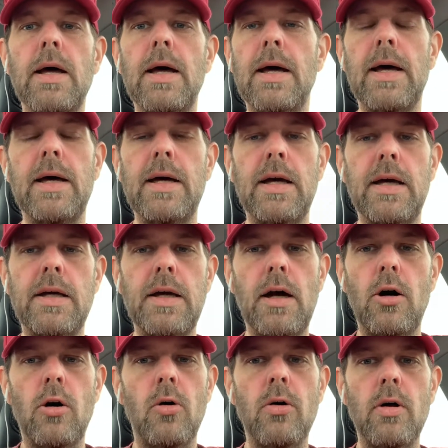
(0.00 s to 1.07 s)
Hey
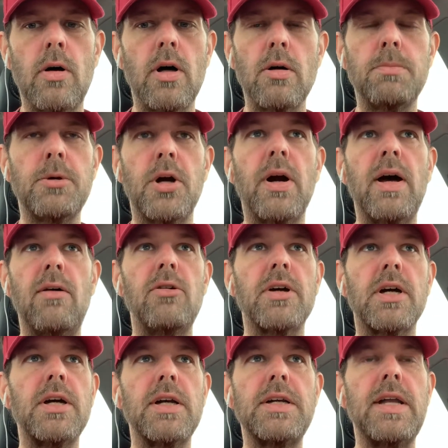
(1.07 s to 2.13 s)
y'all, I hope you're having a
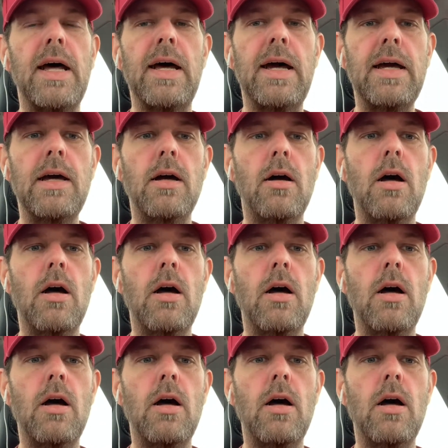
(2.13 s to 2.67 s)
good day.